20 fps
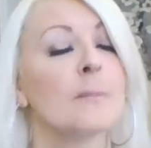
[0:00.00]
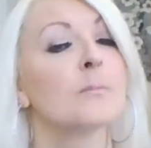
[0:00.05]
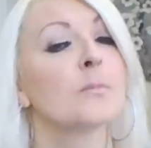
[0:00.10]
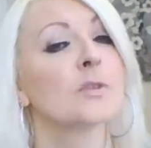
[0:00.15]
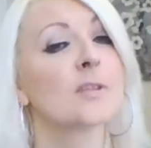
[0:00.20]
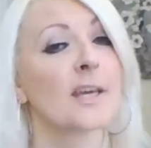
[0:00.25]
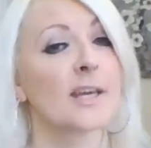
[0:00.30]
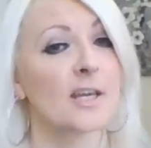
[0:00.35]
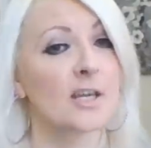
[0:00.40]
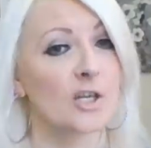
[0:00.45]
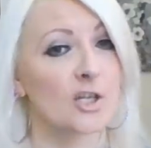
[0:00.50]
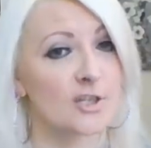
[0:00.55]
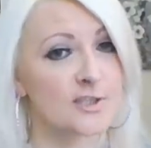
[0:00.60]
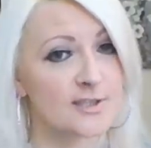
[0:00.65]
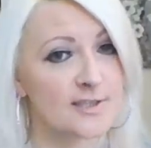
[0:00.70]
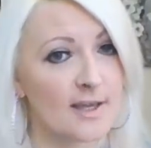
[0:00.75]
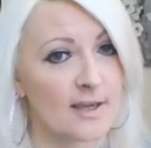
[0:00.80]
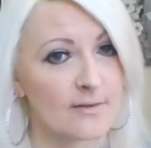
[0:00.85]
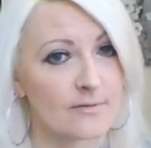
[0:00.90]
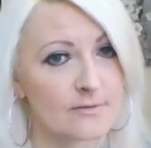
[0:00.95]
But then I got
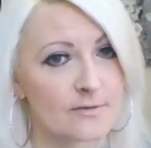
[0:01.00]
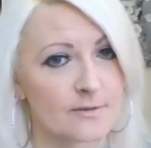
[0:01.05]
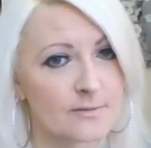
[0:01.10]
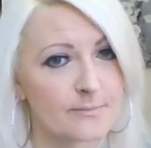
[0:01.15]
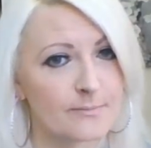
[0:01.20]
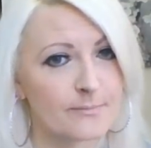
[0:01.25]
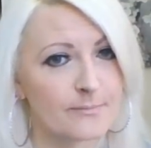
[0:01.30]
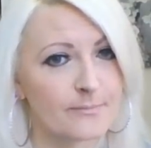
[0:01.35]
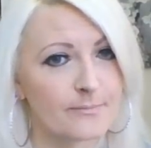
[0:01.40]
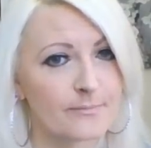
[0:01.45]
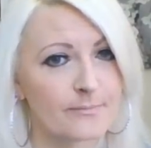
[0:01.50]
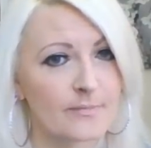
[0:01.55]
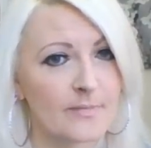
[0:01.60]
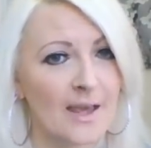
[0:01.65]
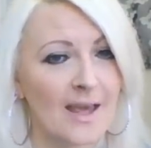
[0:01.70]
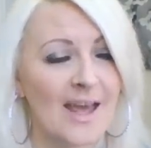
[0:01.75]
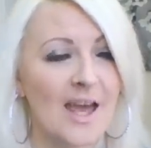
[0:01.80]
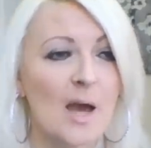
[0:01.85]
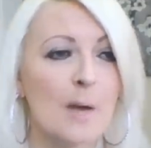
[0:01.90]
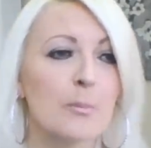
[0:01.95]
saved.
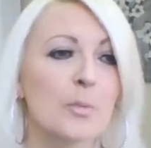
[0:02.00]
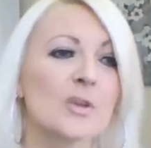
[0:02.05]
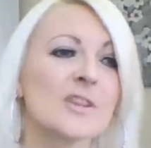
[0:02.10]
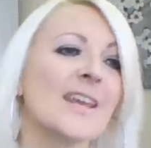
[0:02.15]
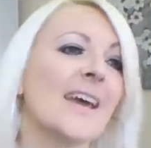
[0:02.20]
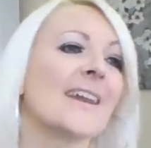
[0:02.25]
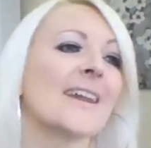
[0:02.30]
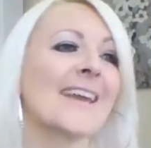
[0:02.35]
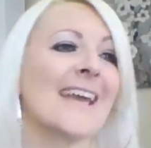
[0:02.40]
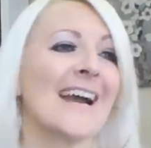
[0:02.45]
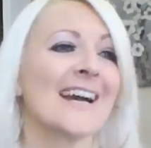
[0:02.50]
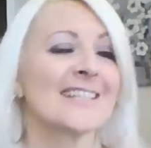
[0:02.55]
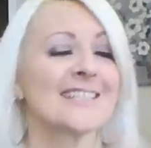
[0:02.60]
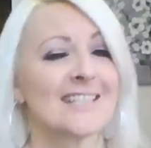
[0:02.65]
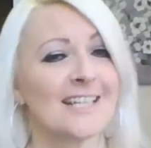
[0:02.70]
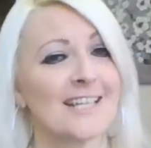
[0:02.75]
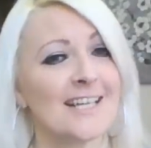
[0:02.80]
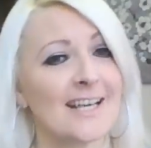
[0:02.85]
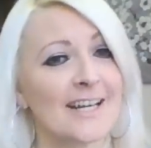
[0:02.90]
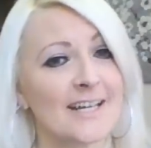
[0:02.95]
But then I had
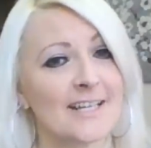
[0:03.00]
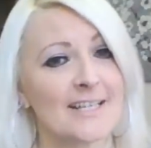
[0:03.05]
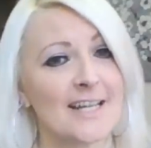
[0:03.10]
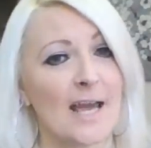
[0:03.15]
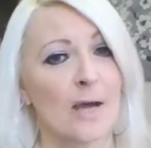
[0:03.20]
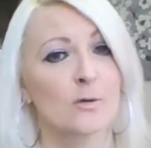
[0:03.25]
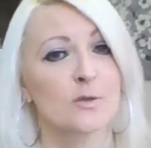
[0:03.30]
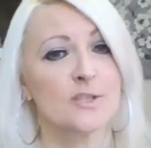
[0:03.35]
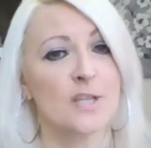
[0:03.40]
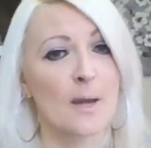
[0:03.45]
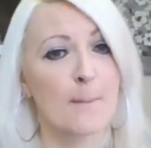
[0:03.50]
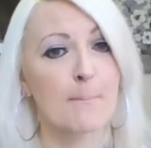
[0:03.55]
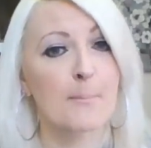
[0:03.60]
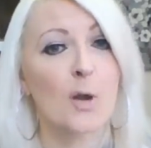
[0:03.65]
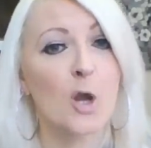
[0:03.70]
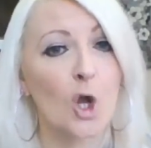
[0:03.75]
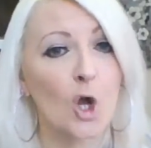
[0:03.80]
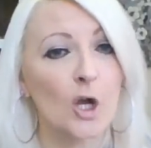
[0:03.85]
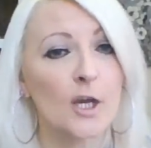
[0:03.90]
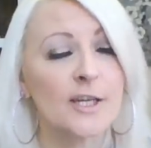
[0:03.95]
to learn how to
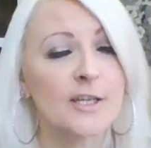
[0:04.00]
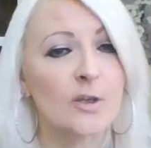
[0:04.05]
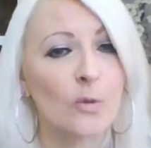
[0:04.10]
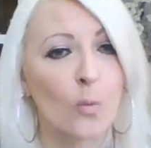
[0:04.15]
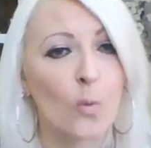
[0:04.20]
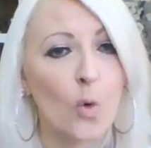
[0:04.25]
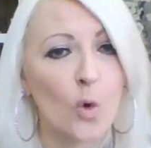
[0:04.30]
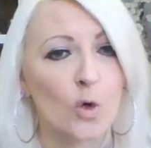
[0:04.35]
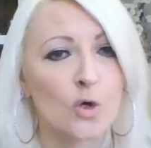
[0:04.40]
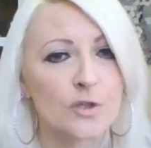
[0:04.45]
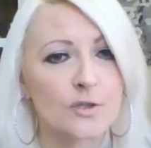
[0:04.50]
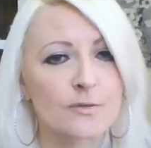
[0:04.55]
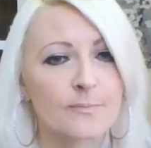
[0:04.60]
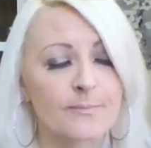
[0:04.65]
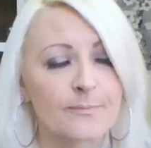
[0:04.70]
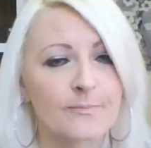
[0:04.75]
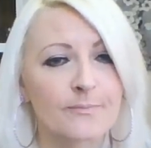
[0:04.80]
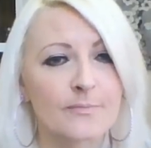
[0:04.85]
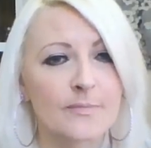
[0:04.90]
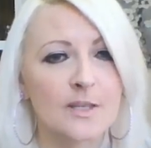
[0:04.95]
apply the word.
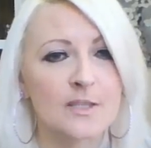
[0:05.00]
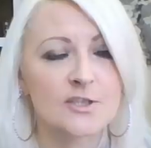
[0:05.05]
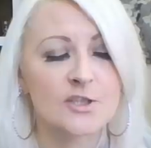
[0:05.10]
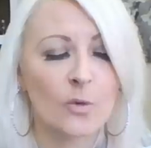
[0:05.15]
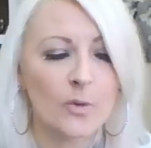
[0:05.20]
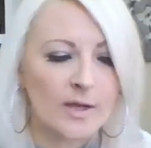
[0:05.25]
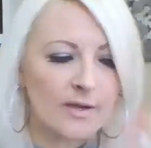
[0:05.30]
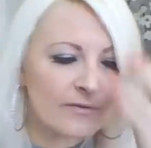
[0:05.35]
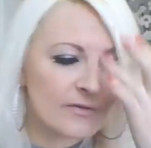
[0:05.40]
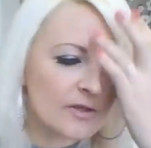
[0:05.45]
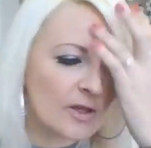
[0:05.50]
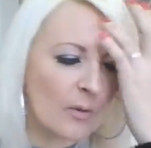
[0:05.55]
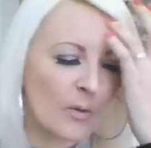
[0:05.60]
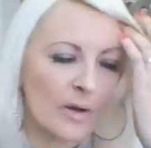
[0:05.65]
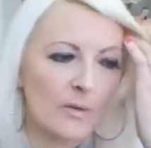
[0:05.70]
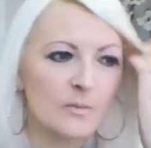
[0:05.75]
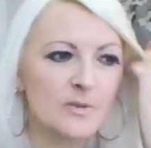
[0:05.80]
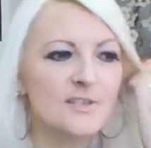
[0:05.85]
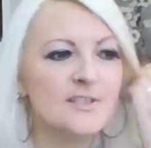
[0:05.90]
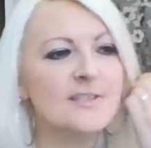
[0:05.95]
So even though
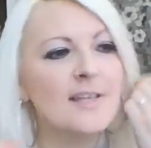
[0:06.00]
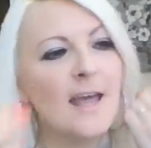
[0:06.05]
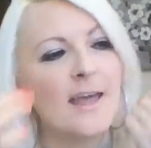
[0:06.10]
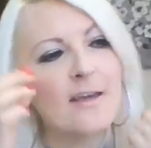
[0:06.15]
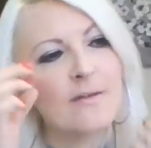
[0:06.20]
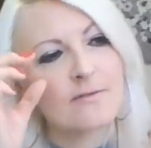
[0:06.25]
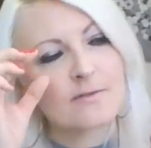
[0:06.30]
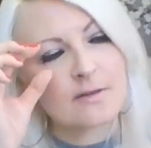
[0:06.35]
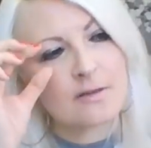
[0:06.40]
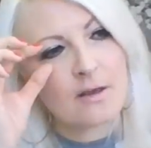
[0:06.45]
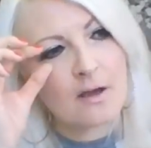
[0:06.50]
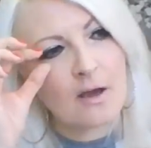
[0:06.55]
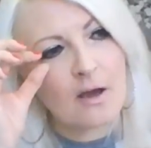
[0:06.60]
I was saved,